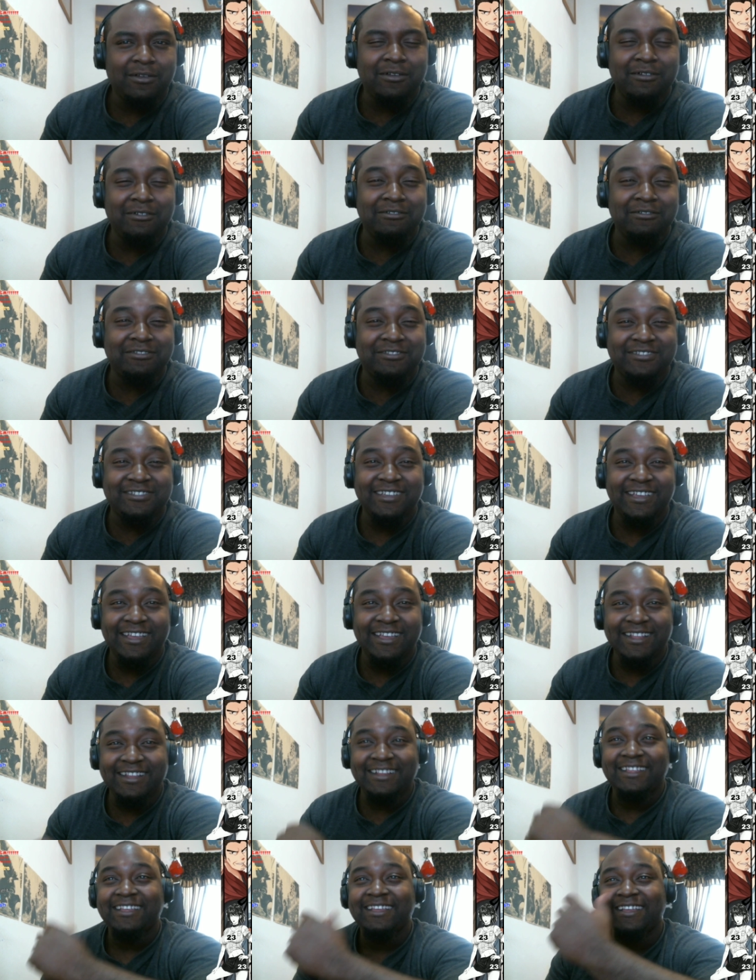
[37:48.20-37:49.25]
Holy
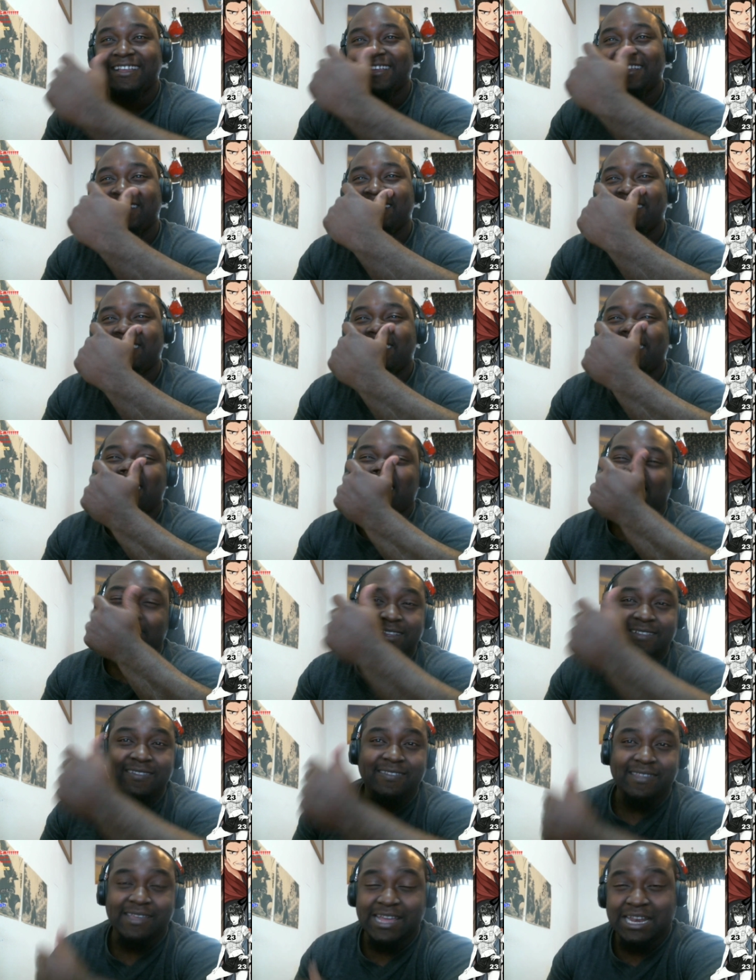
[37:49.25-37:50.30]
shit.
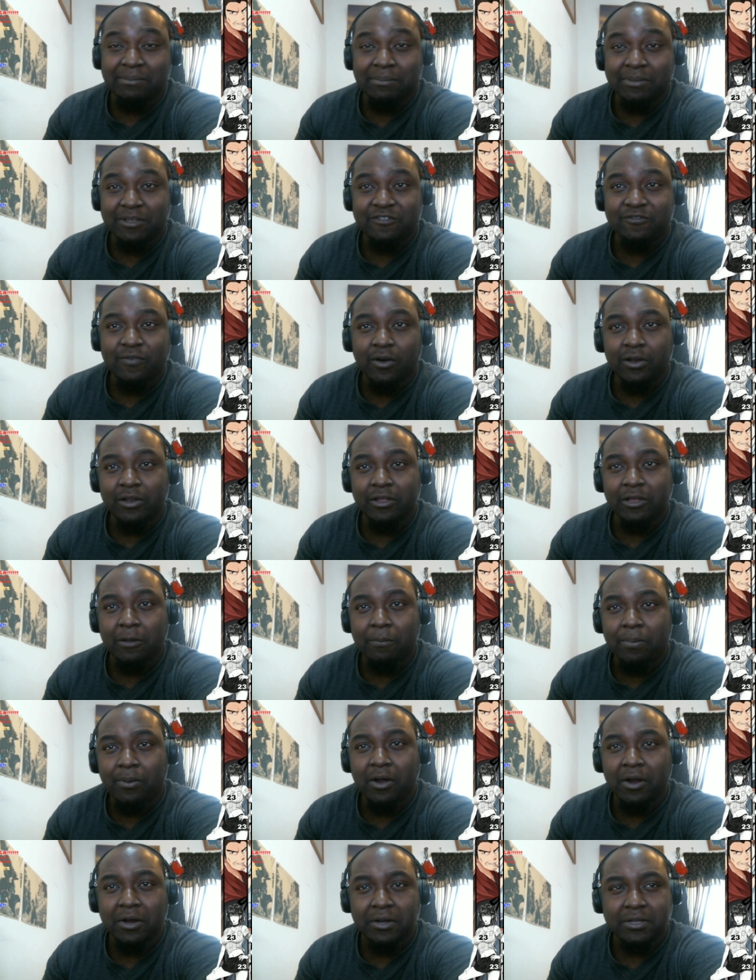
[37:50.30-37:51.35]
The enemy's falling
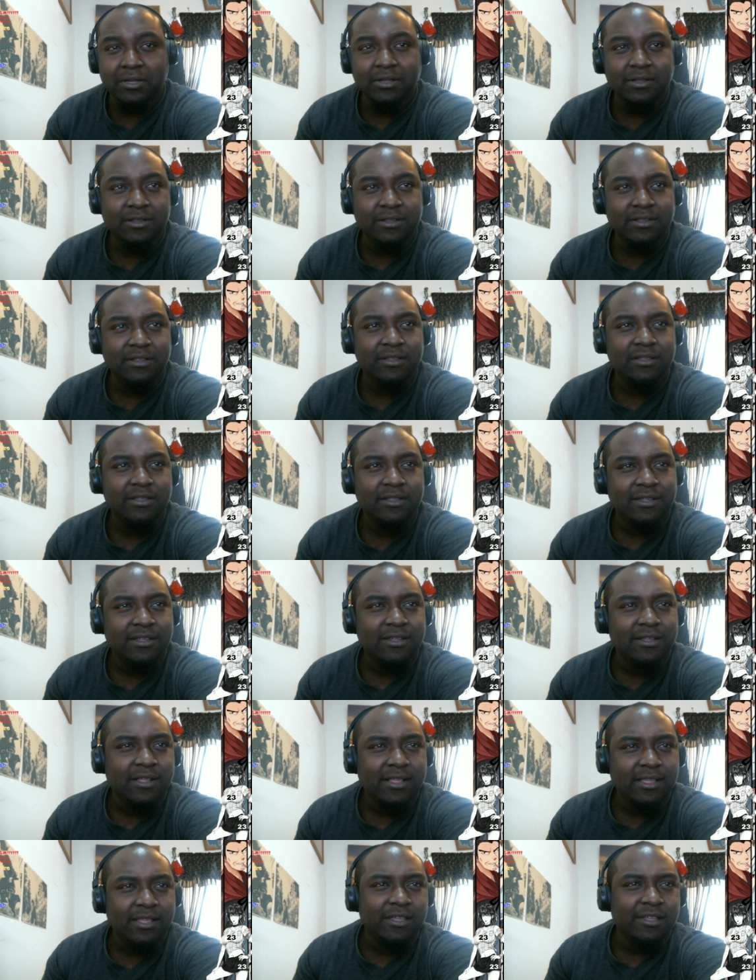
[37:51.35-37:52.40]
apart.
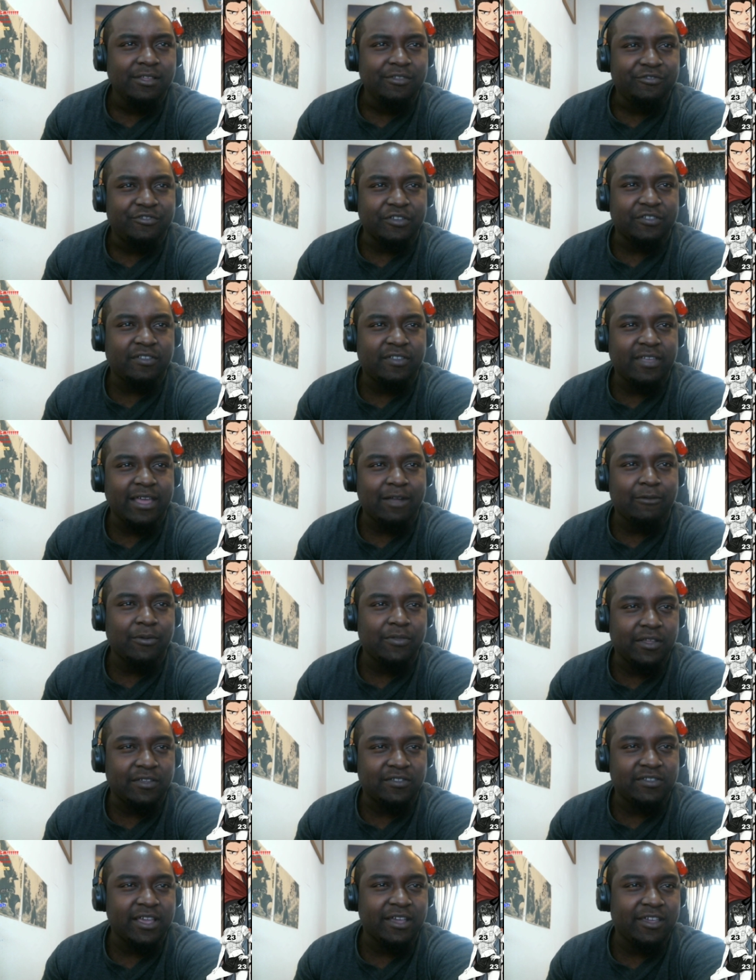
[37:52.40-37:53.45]
Just attack with
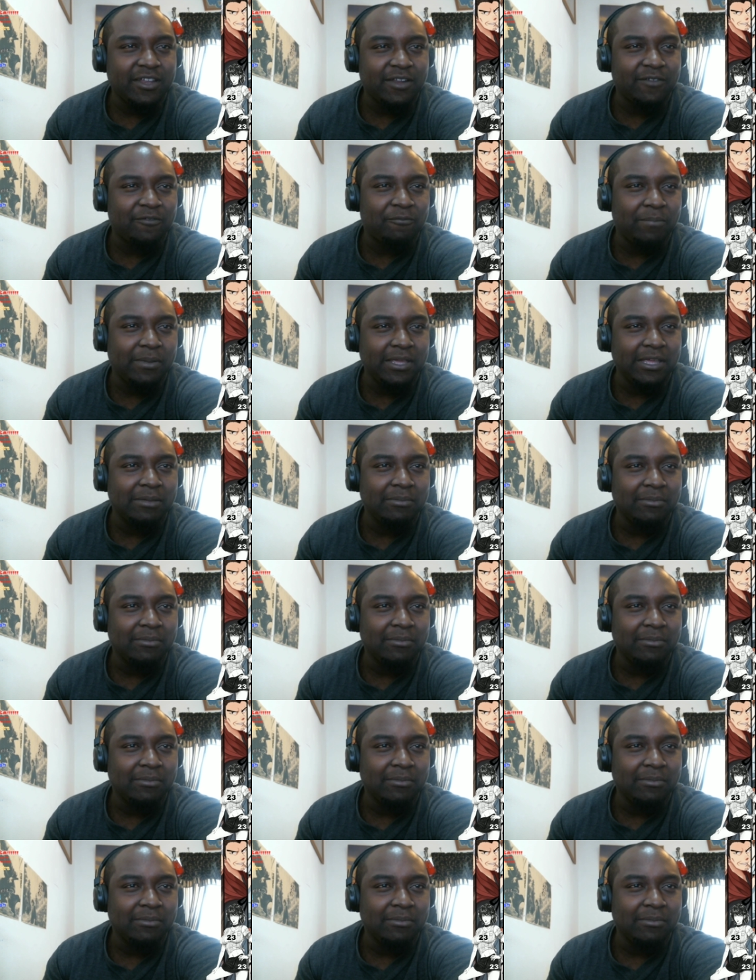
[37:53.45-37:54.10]
executive beam.